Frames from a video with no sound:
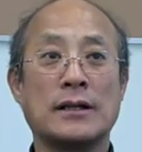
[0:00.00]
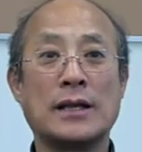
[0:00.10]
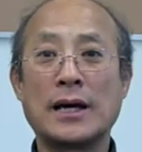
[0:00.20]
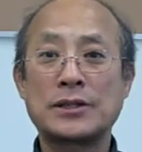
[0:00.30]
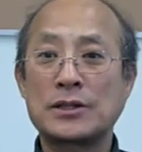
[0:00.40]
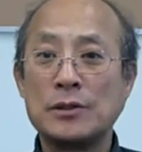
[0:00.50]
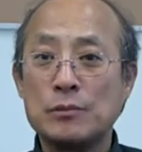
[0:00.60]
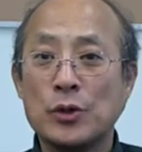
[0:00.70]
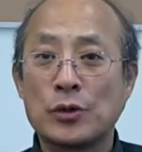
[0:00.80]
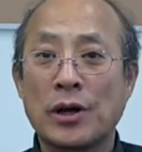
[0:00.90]
lot
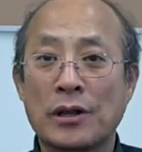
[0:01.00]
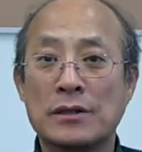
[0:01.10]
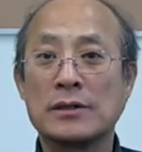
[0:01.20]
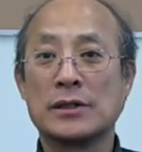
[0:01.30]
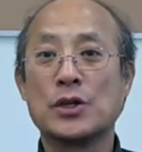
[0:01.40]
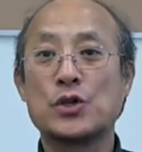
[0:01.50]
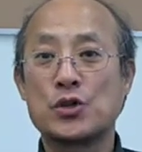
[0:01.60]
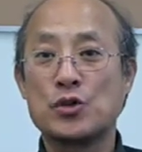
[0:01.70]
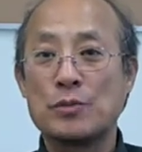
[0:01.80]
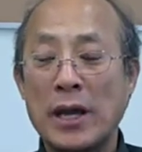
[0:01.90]
communal,
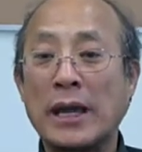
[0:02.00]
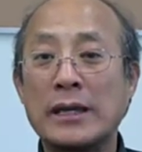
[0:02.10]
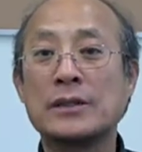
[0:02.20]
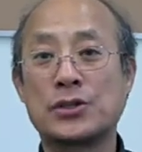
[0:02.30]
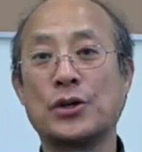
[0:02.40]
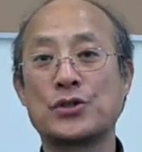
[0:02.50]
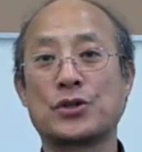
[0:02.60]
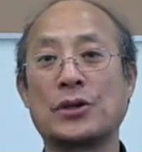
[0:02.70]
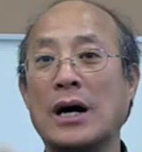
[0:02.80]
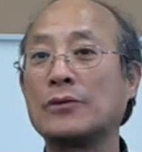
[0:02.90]
humane
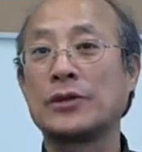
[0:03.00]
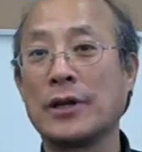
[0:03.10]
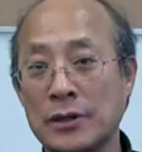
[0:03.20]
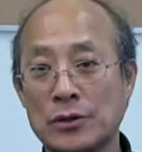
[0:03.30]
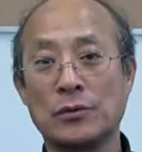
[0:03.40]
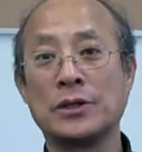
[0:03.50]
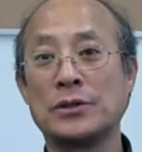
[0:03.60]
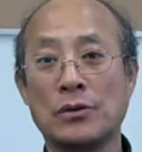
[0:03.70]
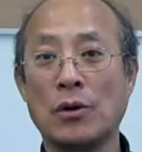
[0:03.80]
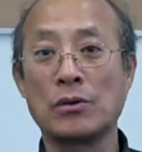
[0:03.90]
culture out there in the,
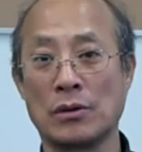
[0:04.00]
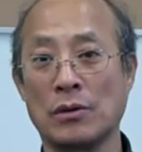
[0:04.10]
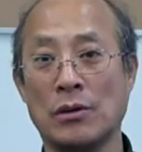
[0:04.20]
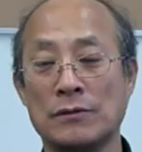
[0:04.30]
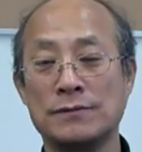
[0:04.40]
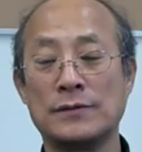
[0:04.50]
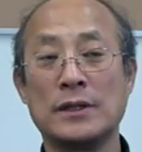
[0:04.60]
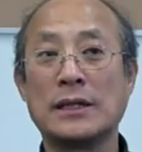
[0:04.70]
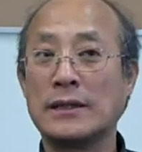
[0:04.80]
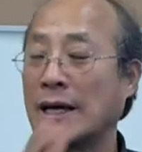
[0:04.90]
in the whole globe,
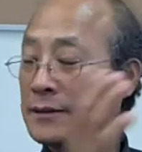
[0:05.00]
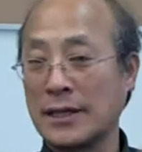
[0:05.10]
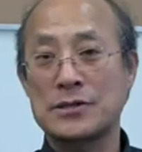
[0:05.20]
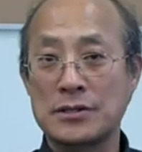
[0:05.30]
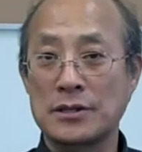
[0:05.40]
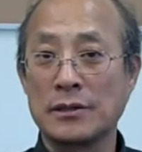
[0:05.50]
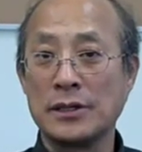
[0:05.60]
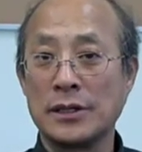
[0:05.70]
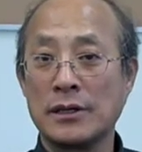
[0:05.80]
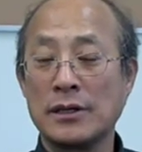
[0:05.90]
not
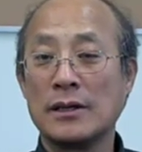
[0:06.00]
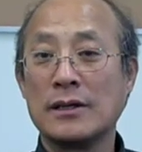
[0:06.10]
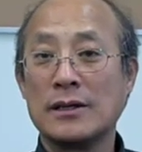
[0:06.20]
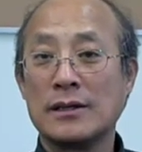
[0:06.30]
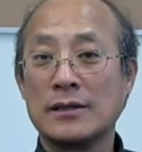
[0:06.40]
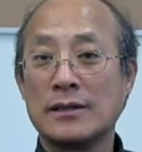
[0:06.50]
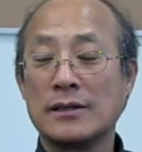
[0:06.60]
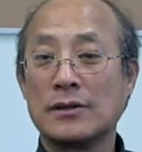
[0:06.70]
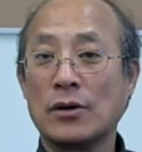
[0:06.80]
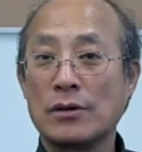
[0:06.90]
necessarily
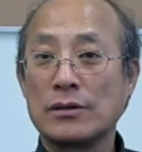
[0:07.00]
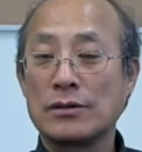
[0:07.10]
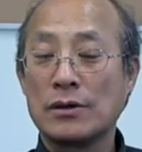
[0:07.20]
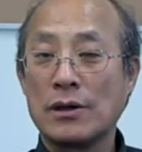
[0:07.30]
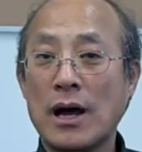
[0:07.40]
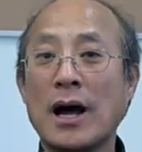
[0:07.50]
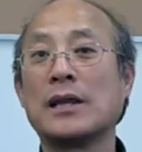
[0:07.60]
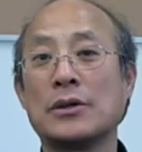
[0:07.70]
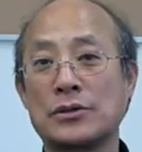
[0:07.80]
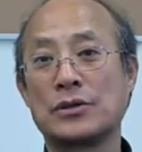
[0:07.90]
the, the
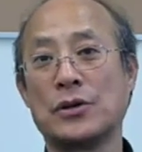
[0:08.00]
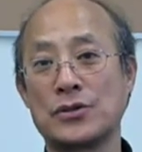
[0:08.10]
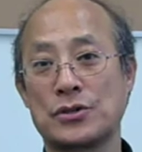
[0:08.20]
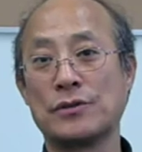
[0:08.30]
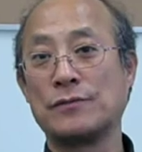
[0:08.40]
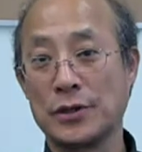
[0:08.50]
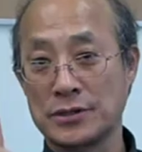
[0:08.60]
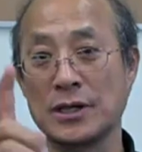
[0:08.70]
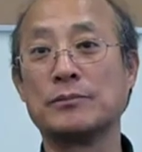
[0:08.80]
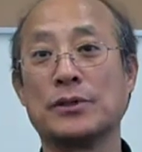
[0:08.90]
Hollywood culture, for
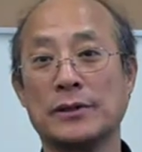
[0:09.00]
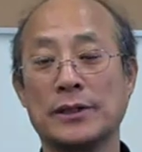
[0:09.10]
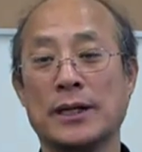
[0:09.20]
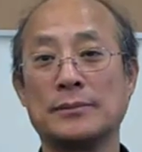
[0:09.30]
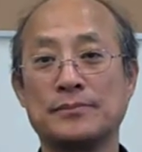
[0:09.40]
example. Yeah.